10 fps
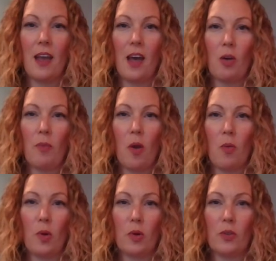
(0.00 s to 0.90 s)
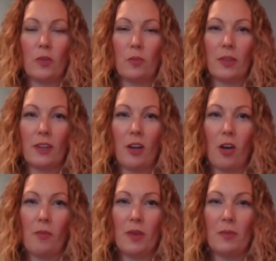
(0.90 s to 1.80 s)
Help Homeowners Bring the
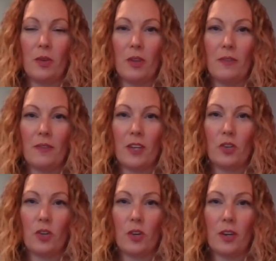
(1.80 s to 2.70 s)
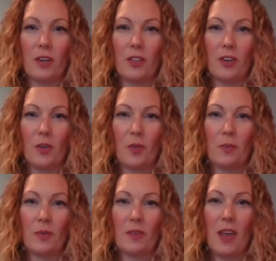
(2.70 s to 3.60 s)
Calming Beauty of Nature into Their
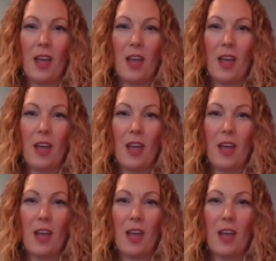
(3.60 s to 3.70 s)
Homes.